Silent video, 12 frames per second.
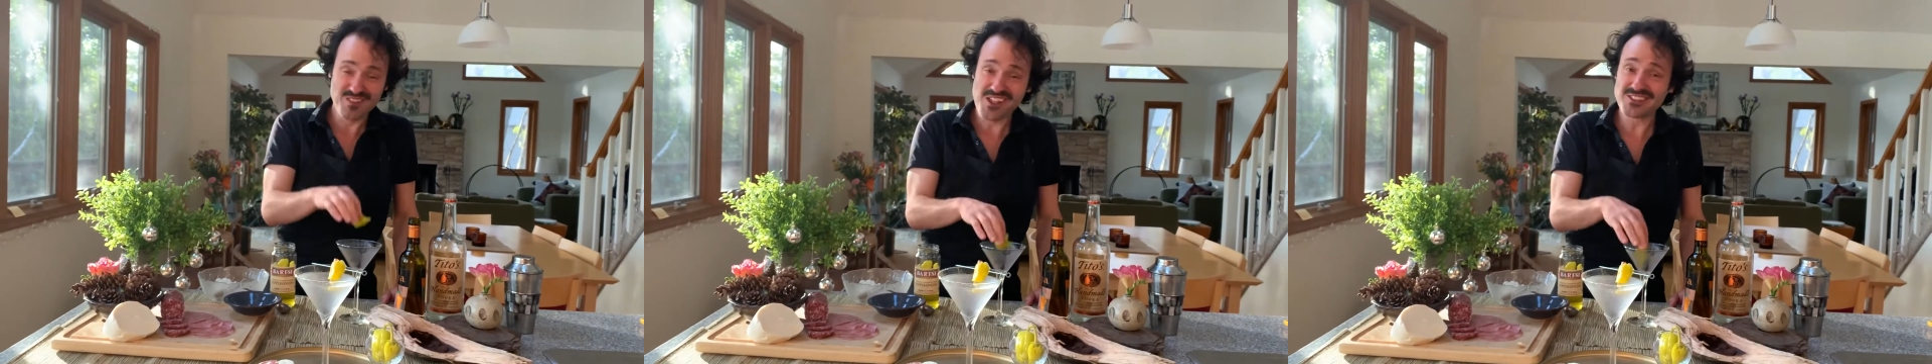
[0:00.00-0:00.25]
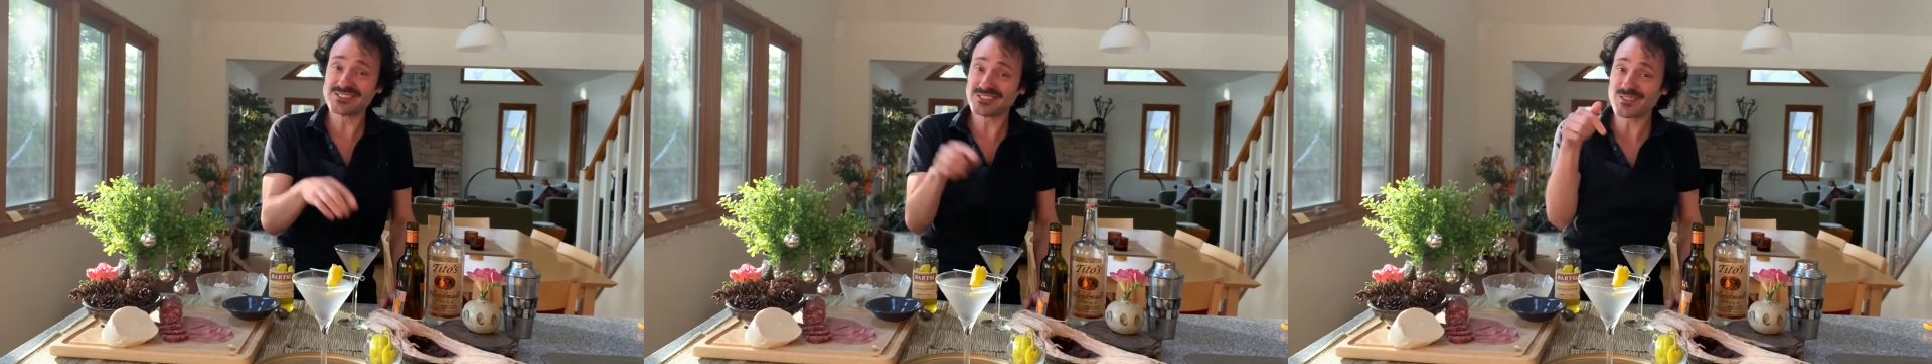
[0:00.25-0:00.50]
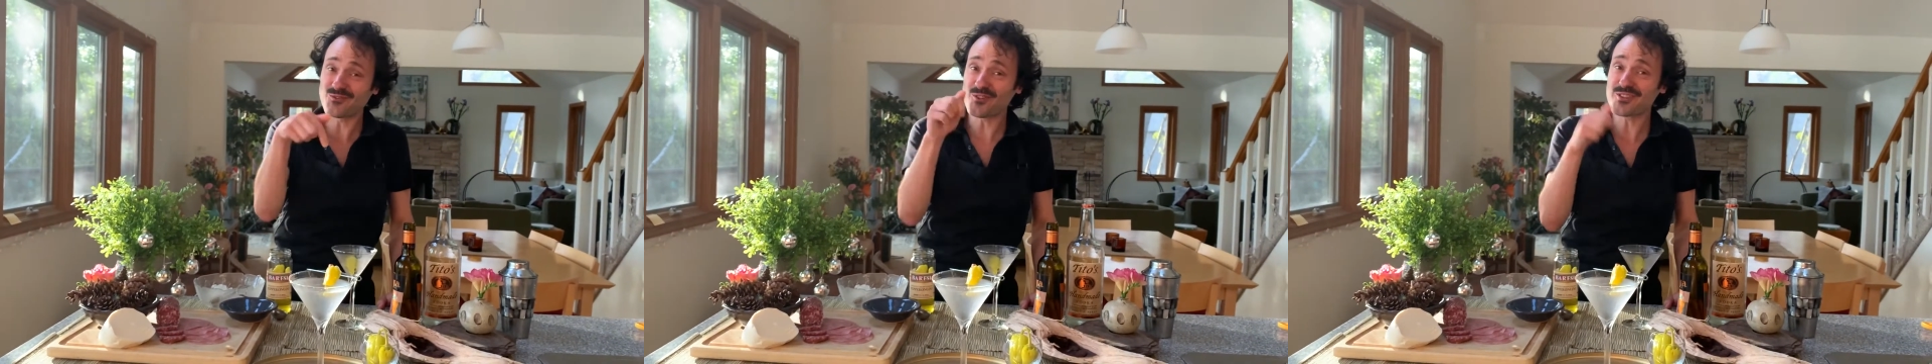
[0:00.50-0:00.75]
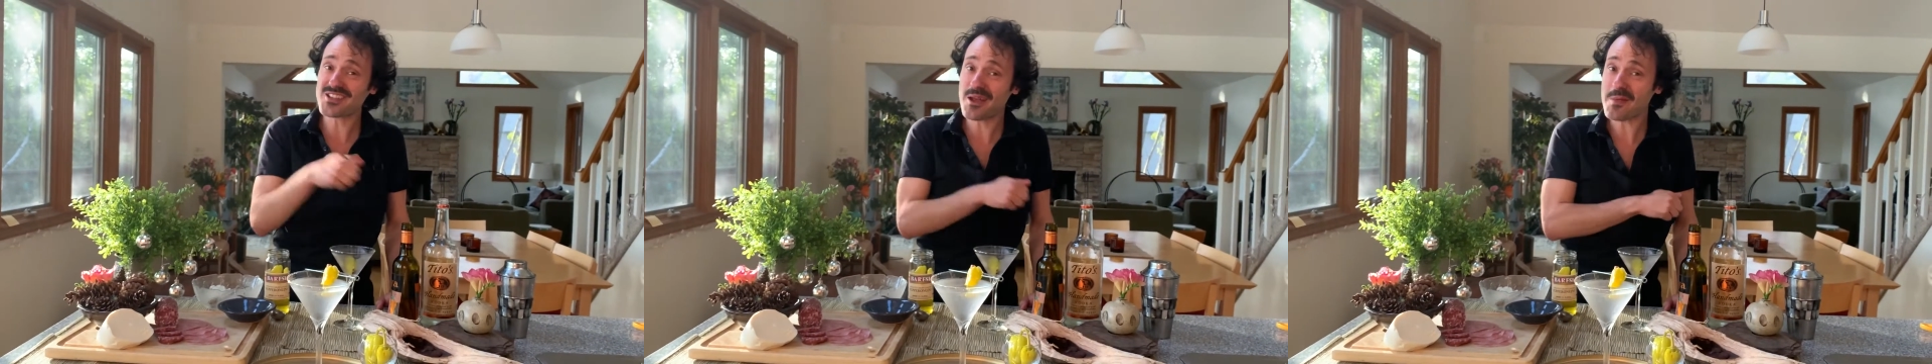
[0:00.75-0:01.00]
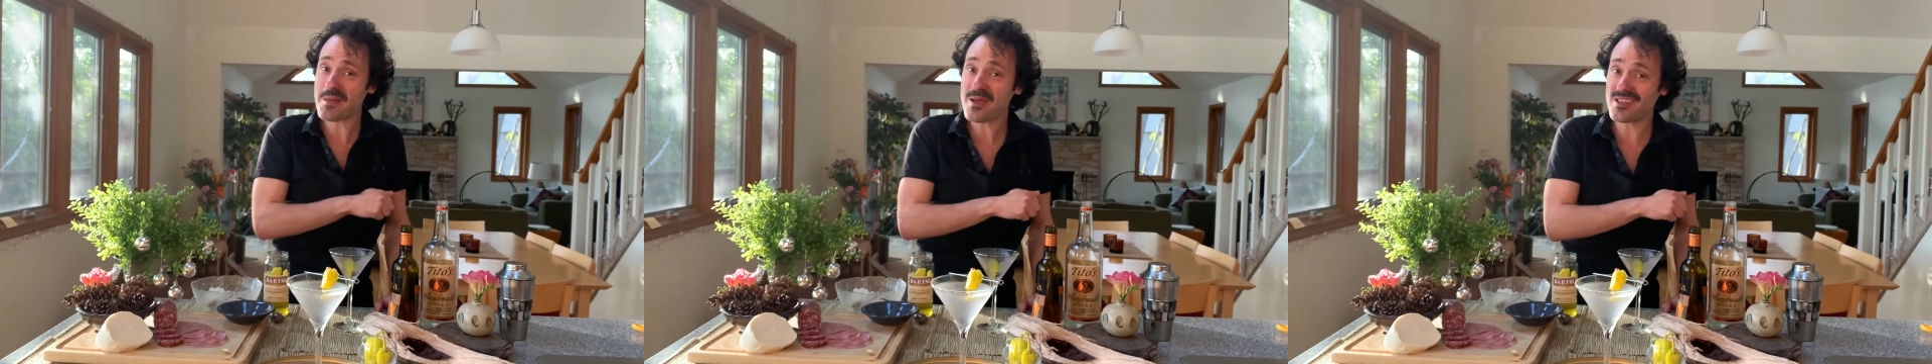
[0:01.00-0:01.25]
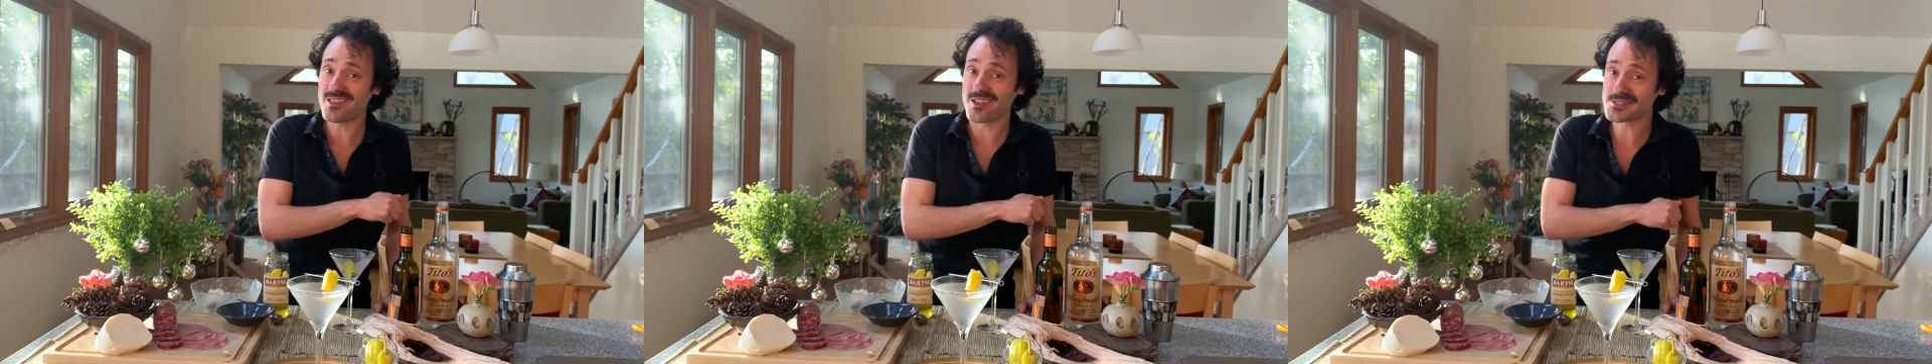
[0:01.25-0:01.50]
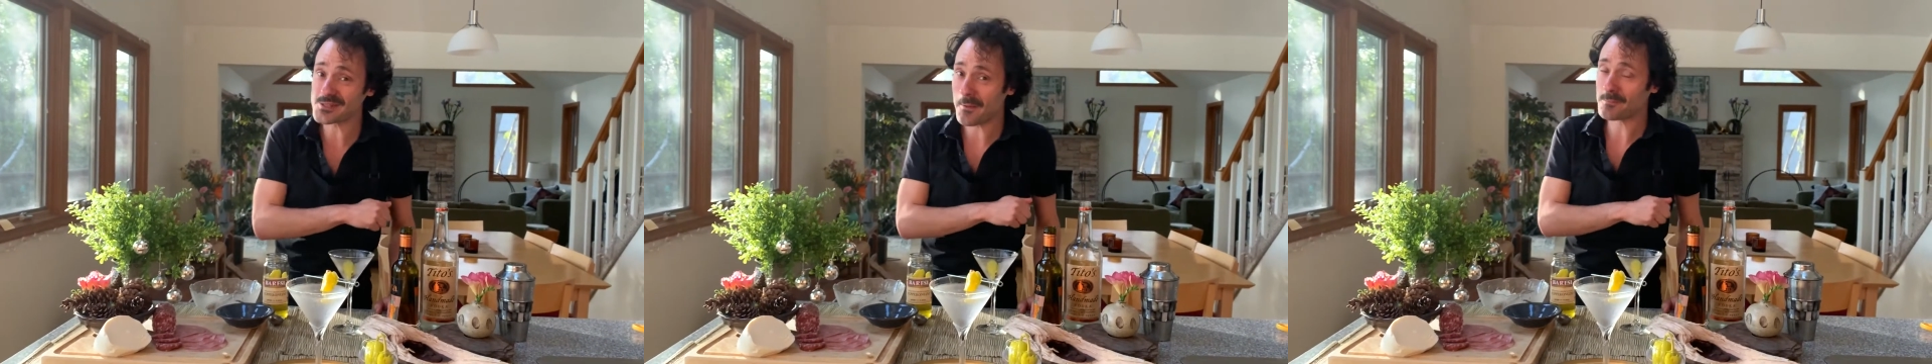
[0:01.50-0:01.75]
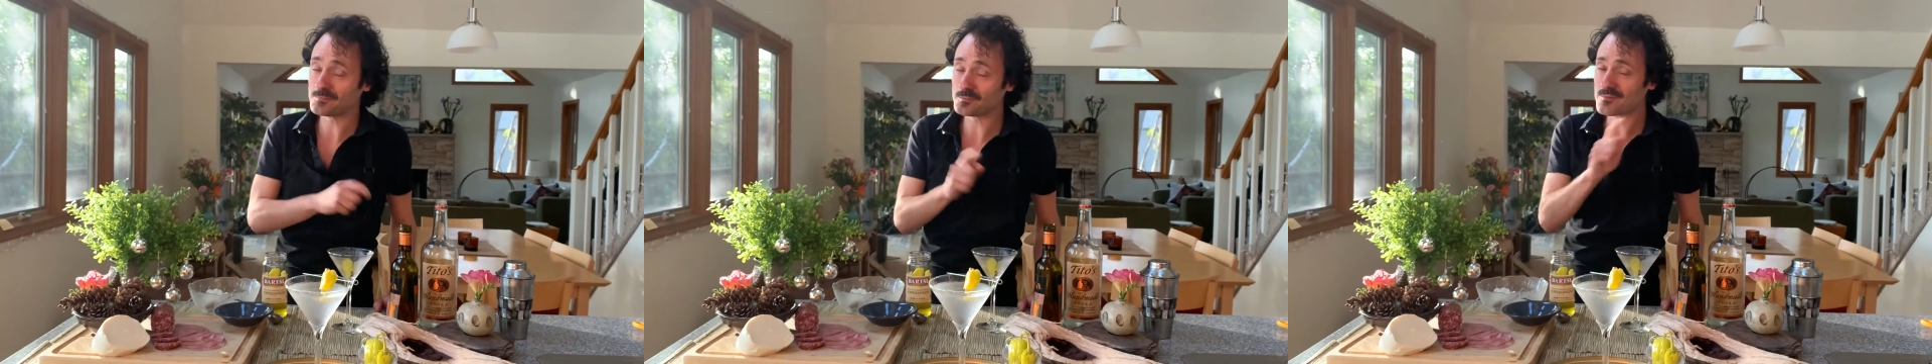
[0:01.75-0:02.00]
This is the first time I made this.
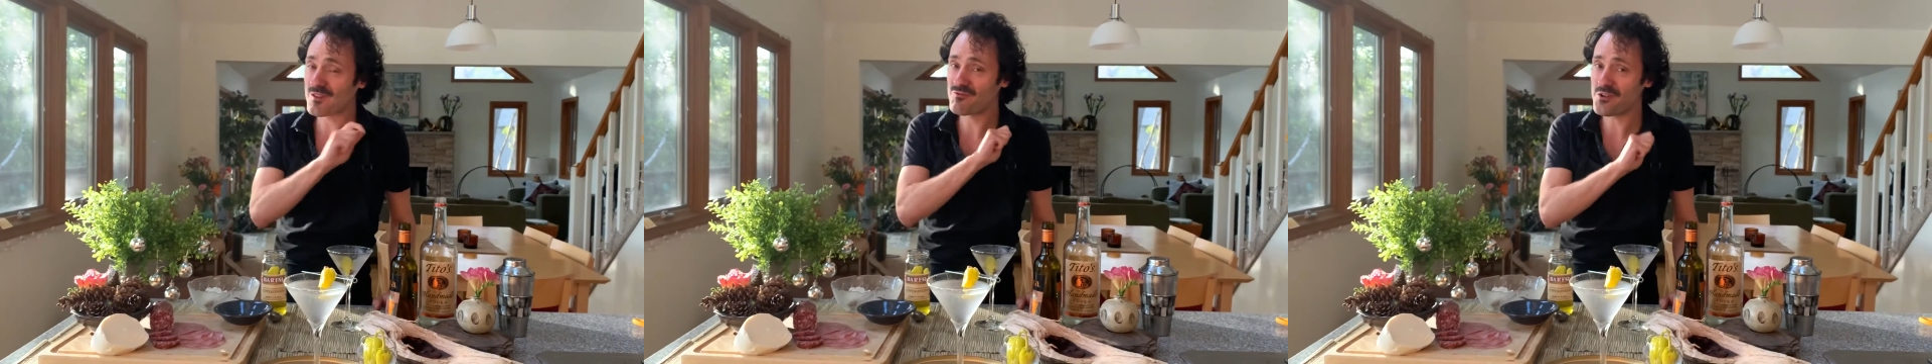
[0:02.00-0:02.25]
I'm